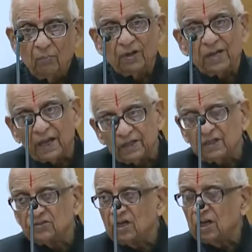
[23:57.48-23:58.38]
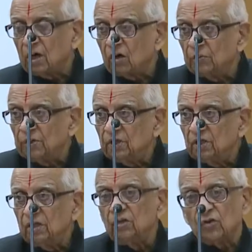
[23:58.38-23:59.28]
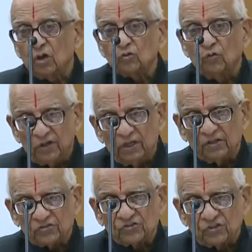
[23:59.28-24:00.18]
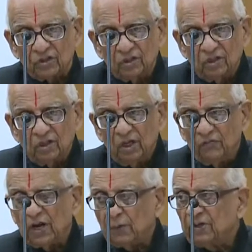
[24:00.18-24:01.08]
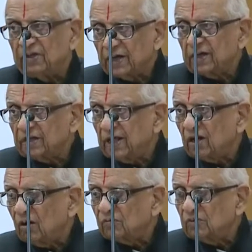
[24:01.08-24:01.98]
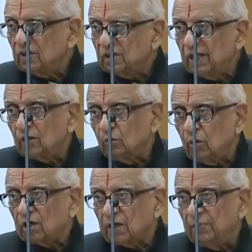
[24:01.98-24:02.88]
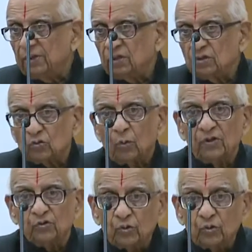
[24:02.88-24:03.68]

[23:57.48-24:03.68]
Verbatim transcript: But agricultural economy is also very necessary would have been taken care of, there would not have been so many